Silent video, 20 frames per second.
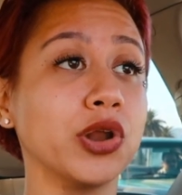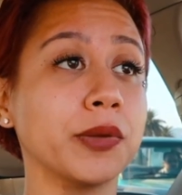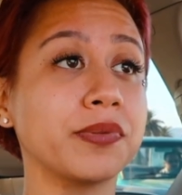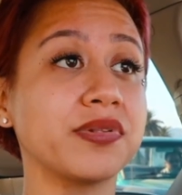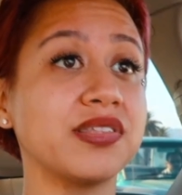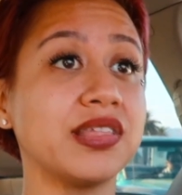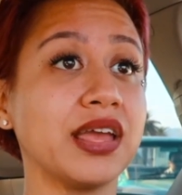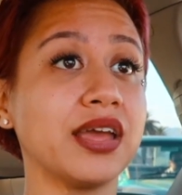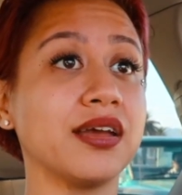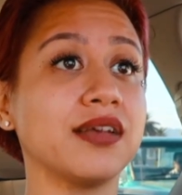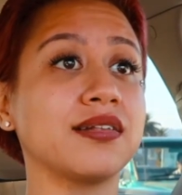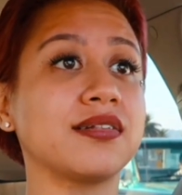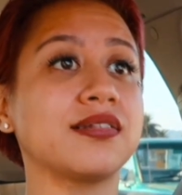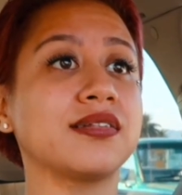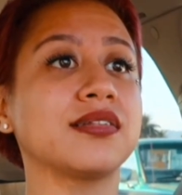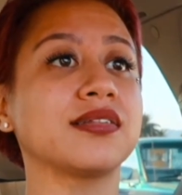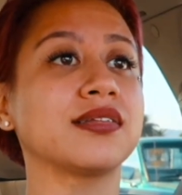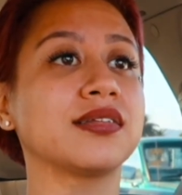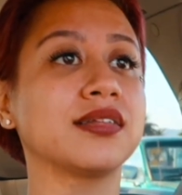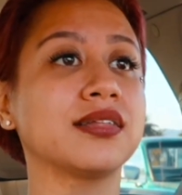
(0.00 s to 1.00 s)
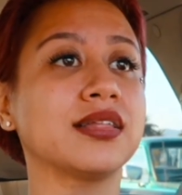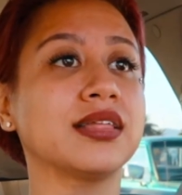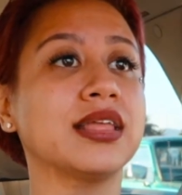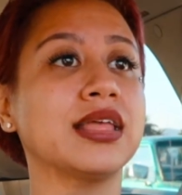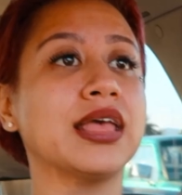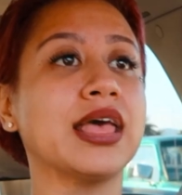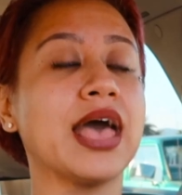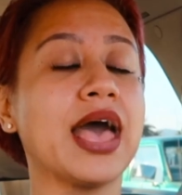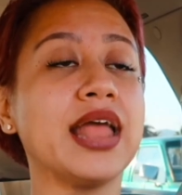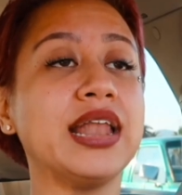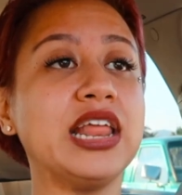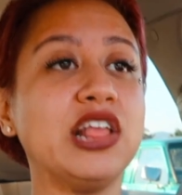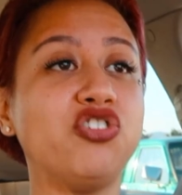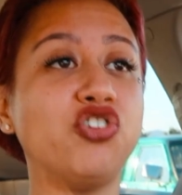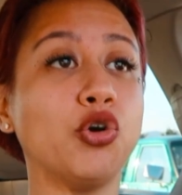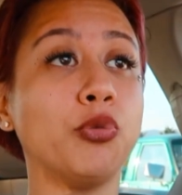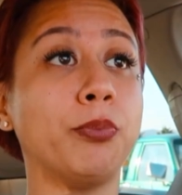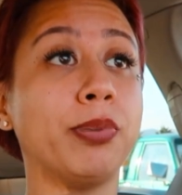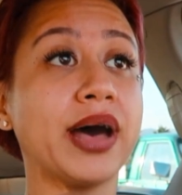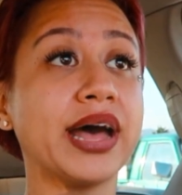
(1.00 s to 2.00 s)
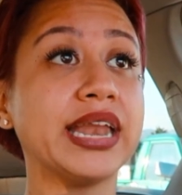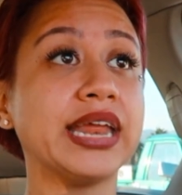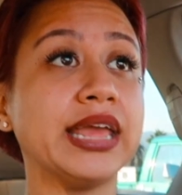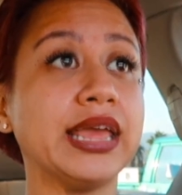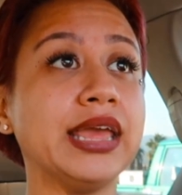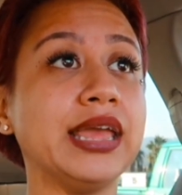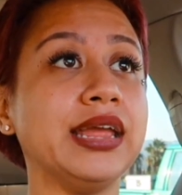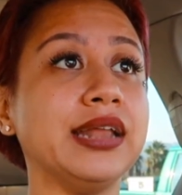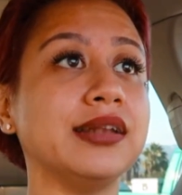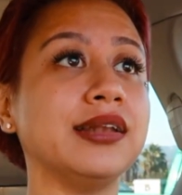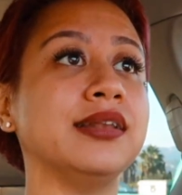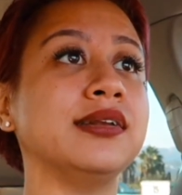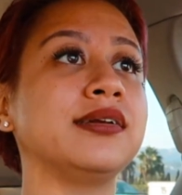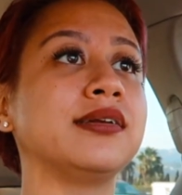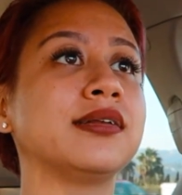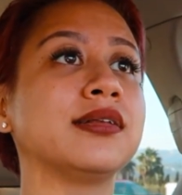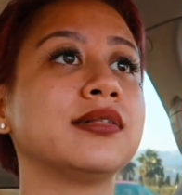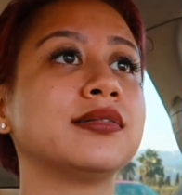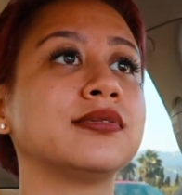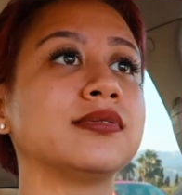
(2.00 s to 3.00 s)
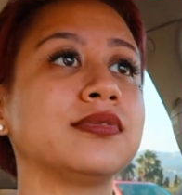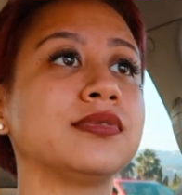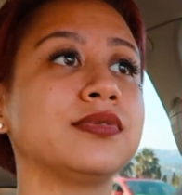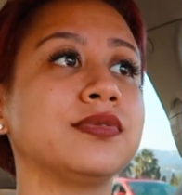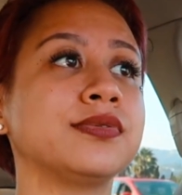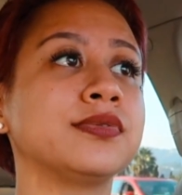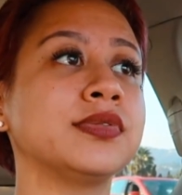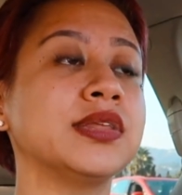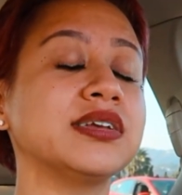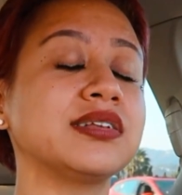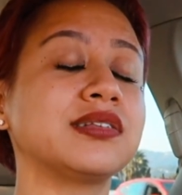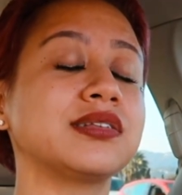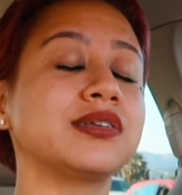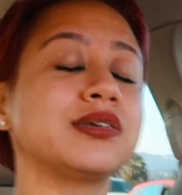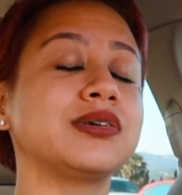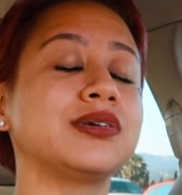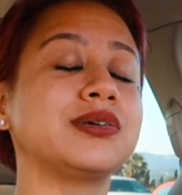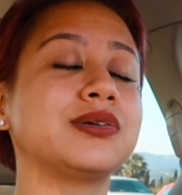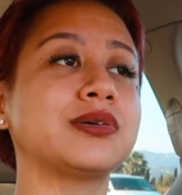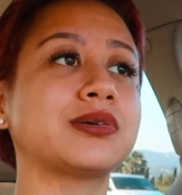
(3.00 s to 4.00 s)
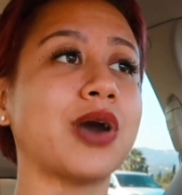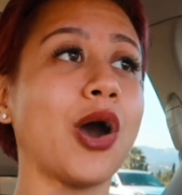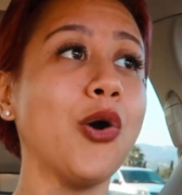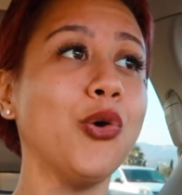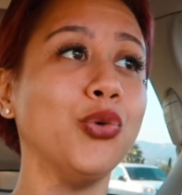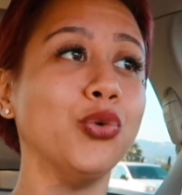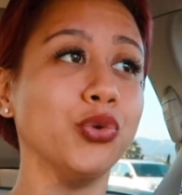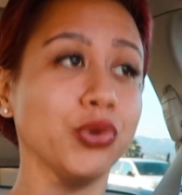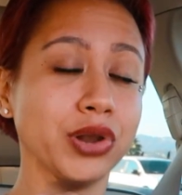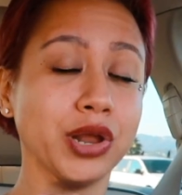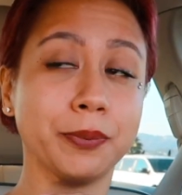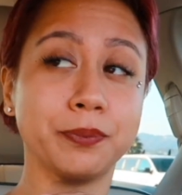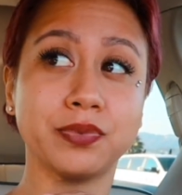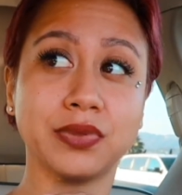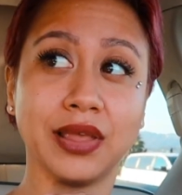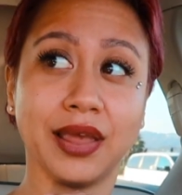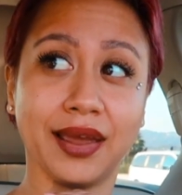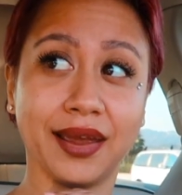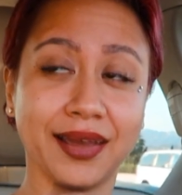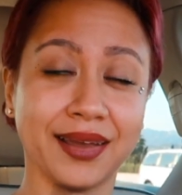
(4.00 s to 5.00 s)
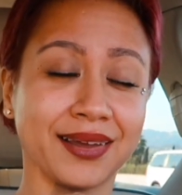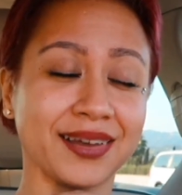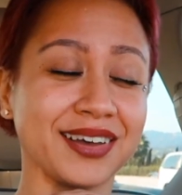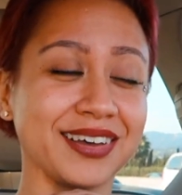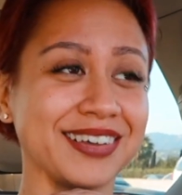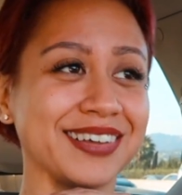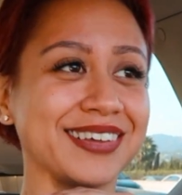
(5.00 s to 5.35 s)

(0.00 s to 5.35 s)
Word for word: upstairs. I need your body heat. It's cold up there.